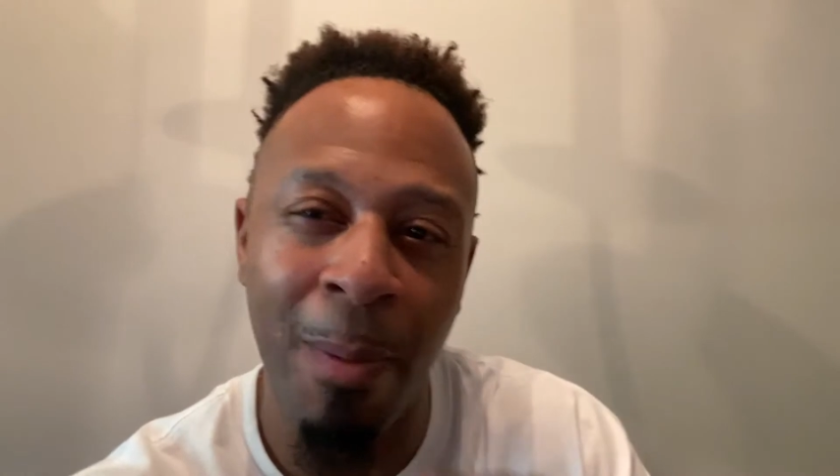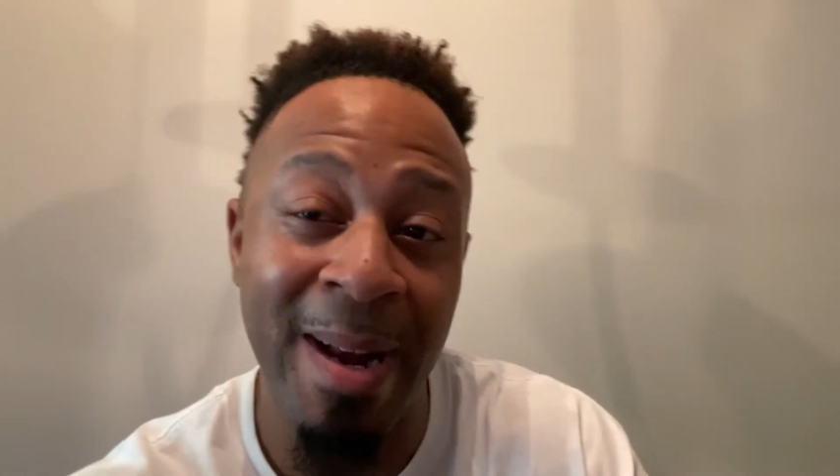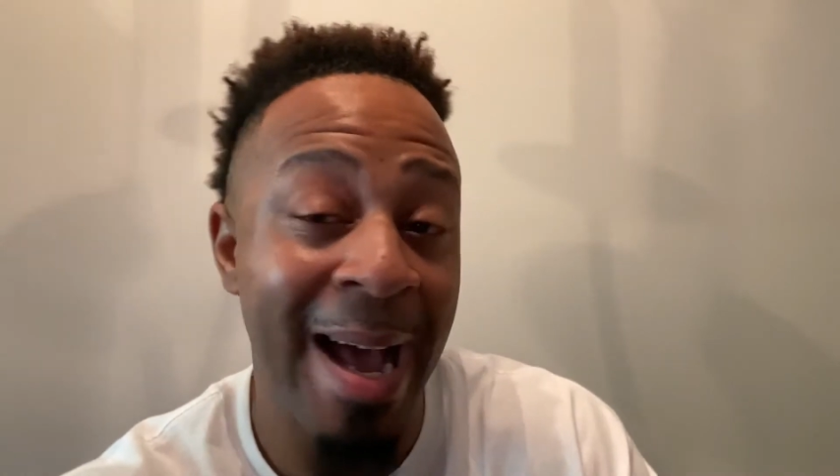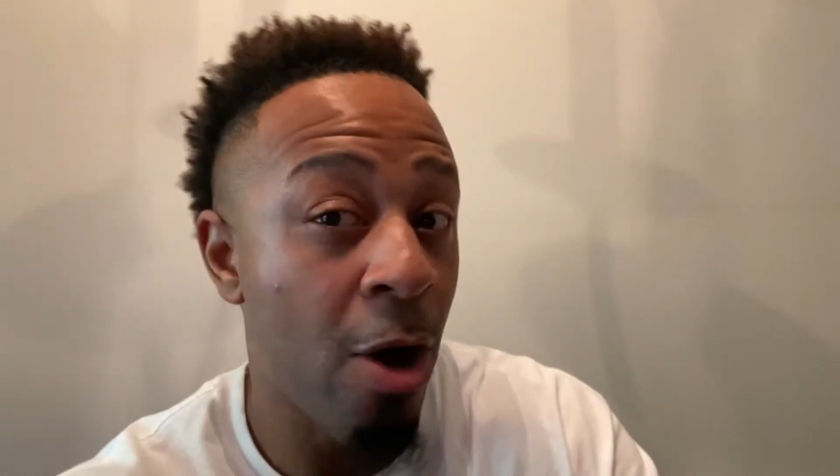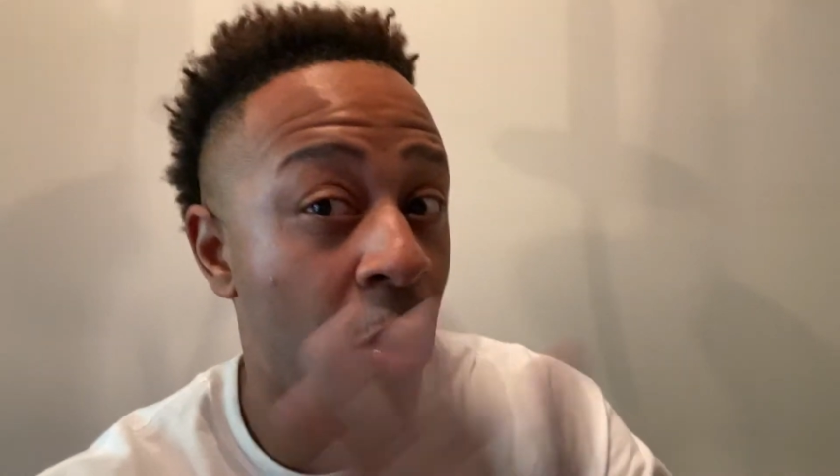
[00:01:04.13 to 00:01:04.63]

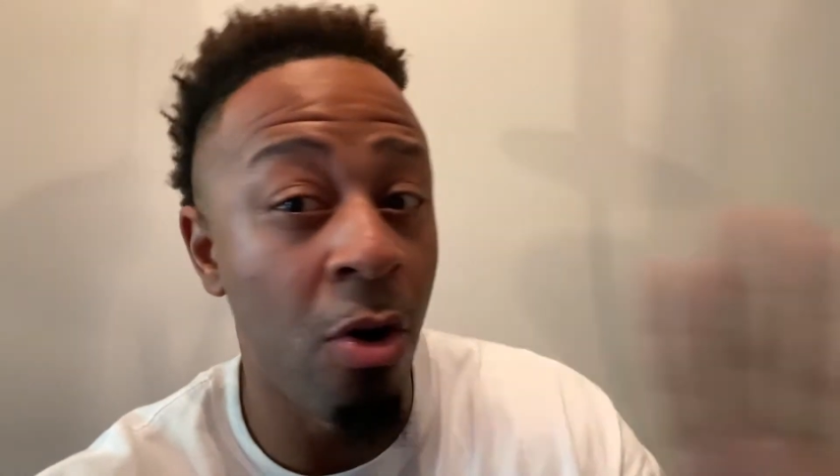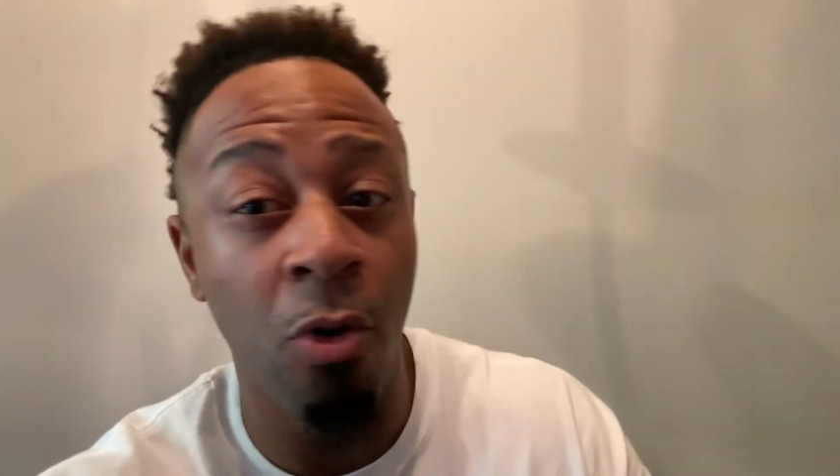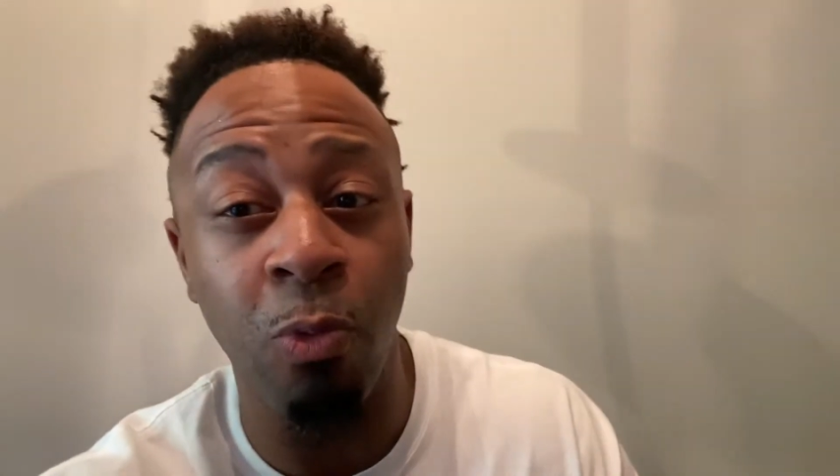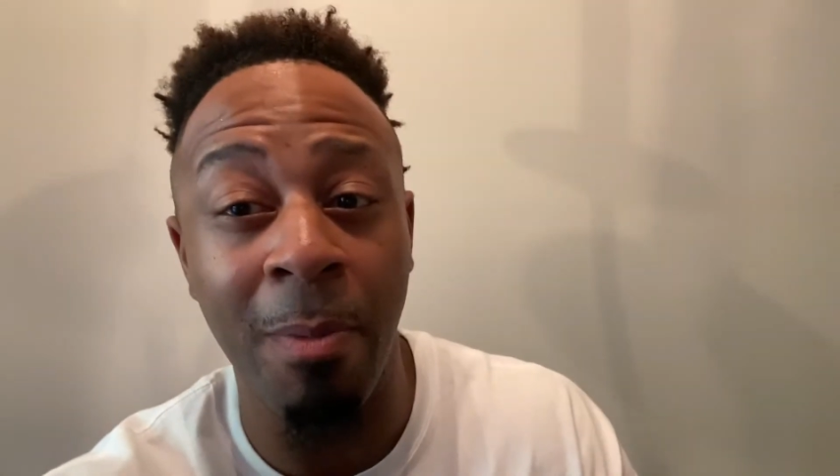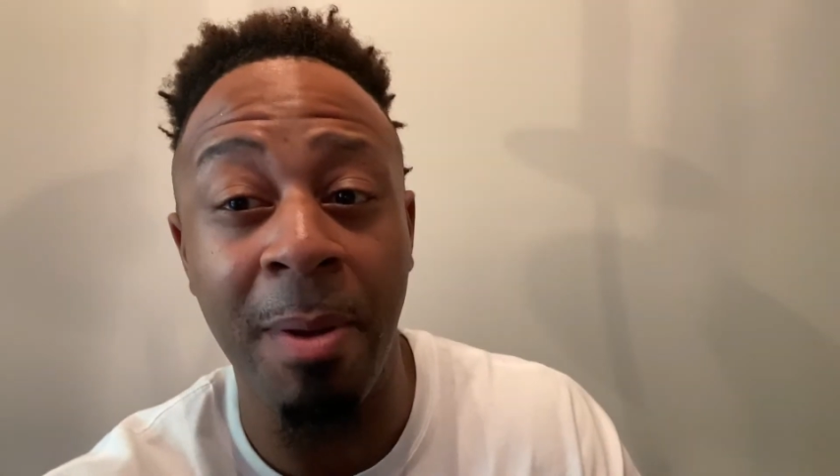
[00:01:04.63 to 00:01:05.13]
women, not
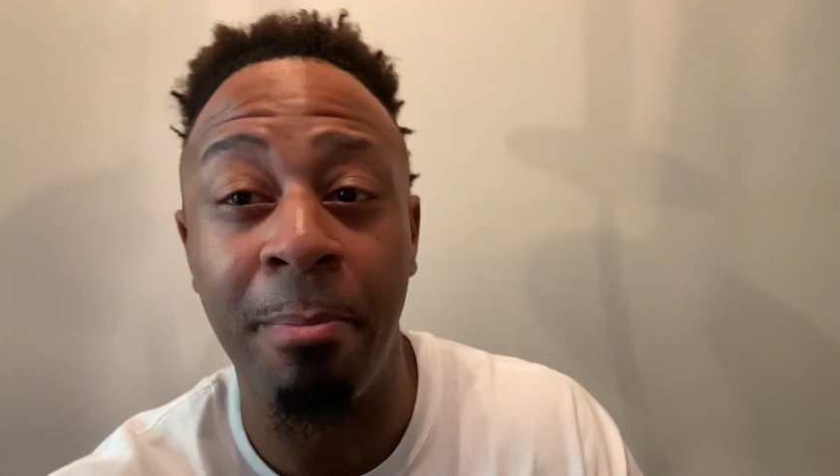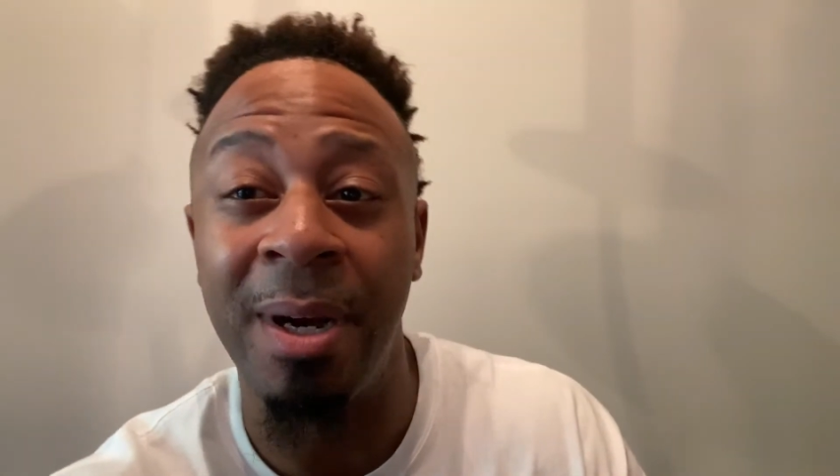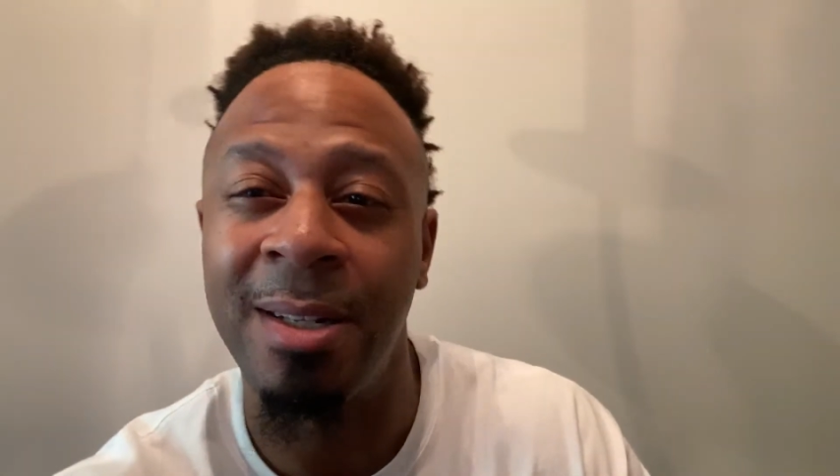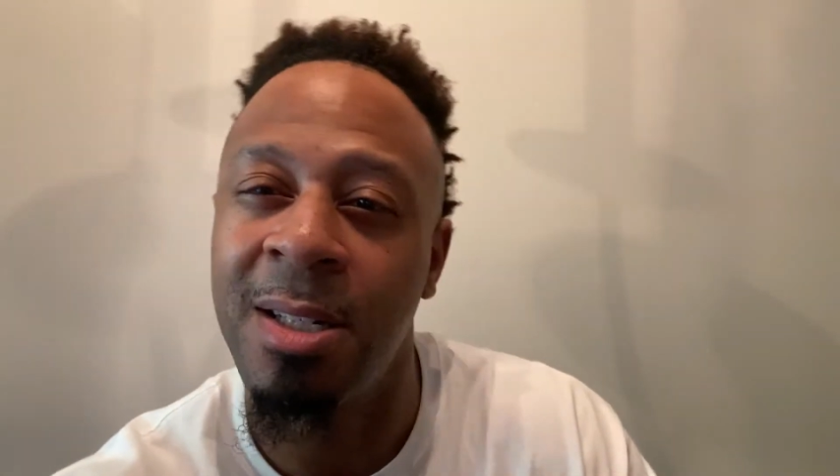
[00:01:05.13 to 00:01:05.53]
all women, but